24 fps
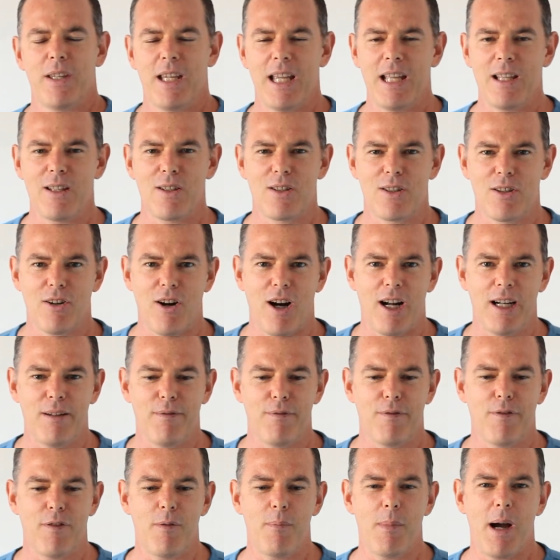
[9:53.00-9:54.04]
inside
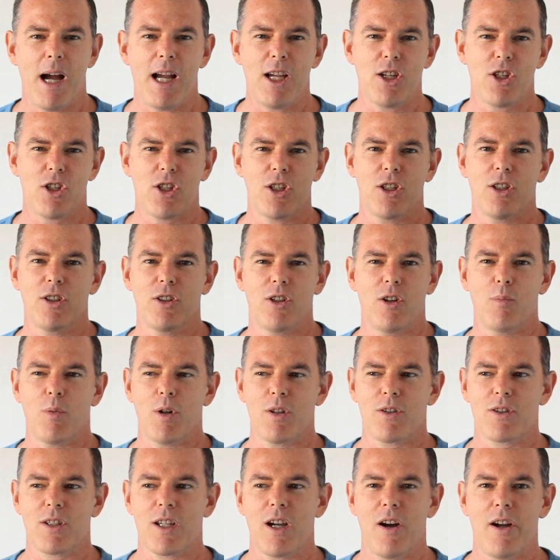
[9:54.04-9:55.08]
information on
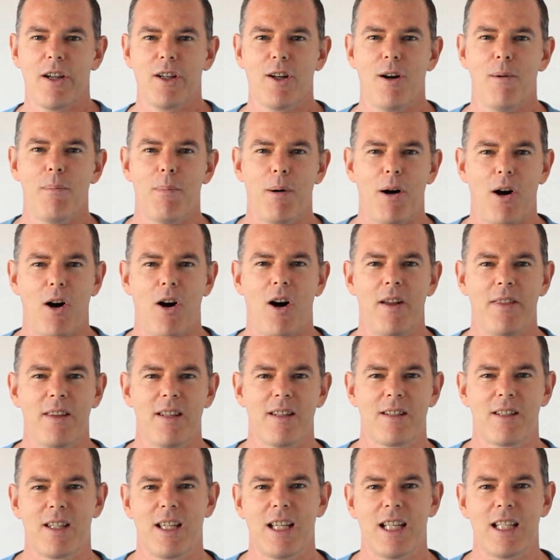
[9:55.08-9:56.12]
what's going on behind
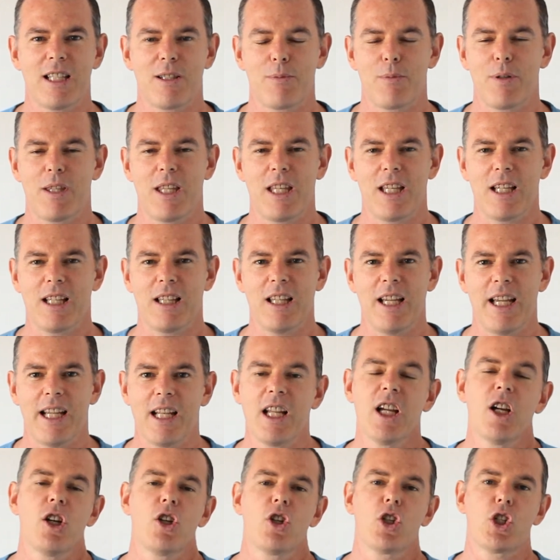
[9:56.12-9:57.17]
the scenes with the
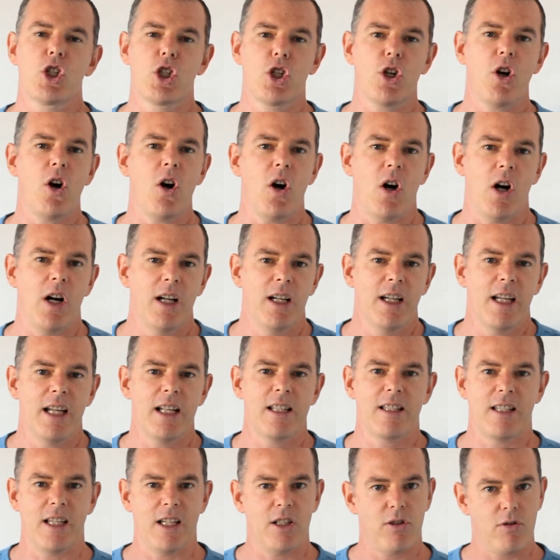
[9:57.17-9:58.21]
elite. Sure,
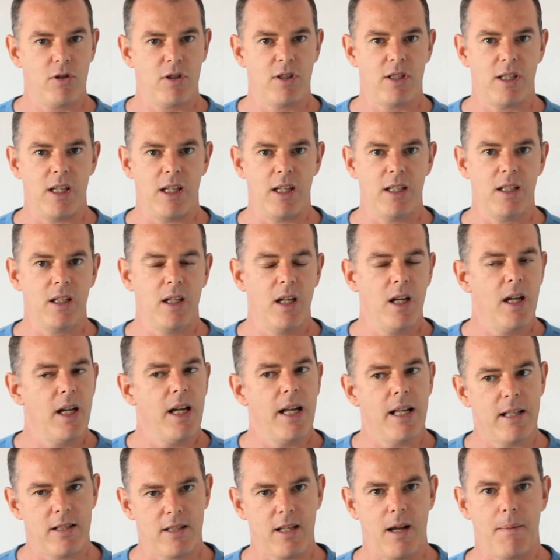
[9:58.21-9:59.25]
it's interesting.
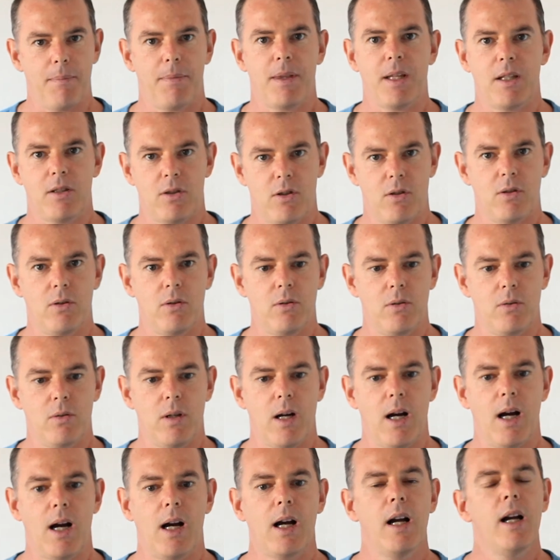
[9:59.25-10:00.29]
It's something
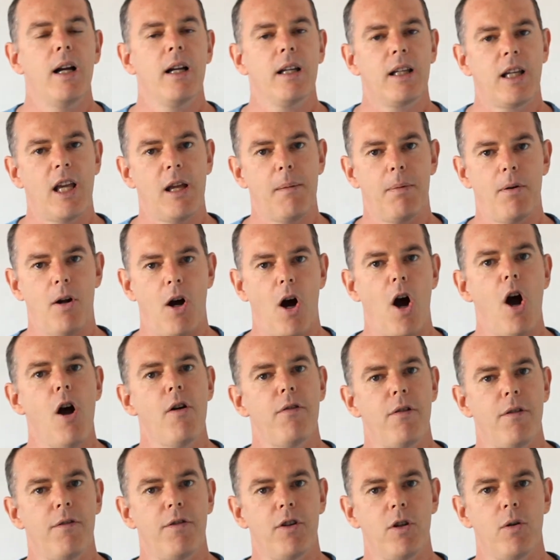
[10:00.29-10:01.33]
to keep an
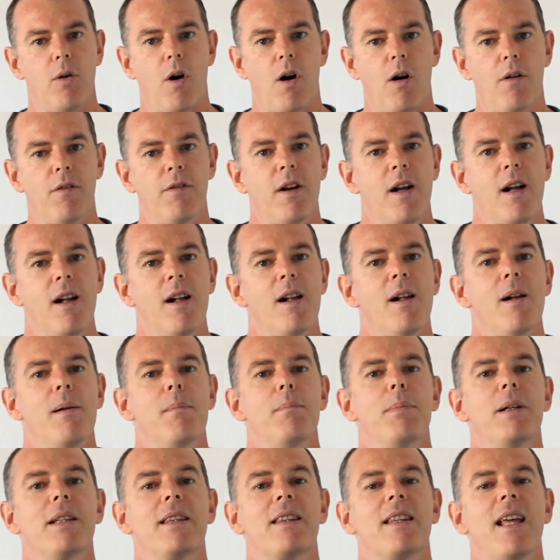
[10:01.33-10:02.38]
overview of,
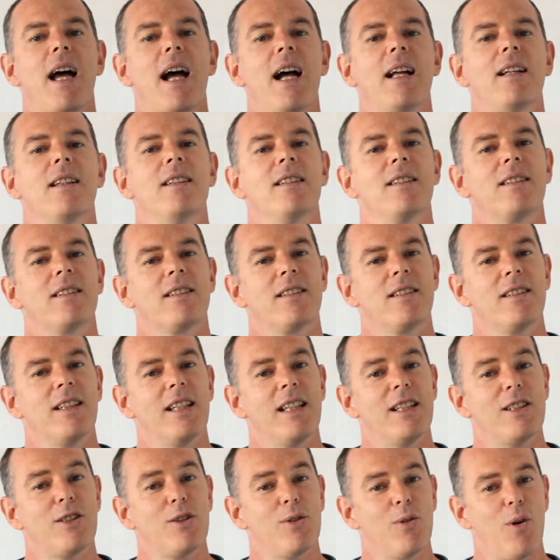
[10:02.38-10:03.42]
but that
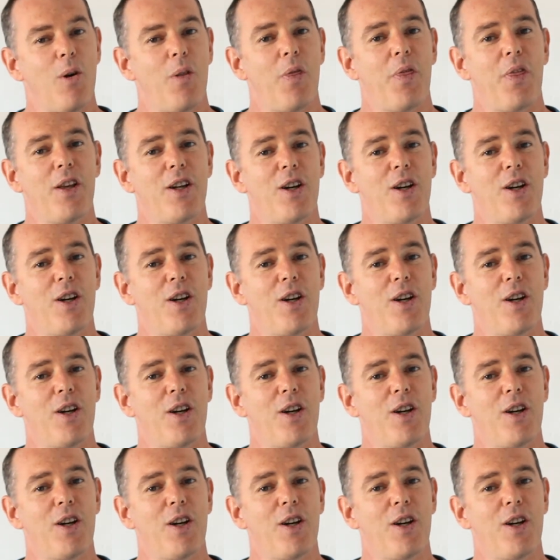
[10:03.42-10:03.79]
is not the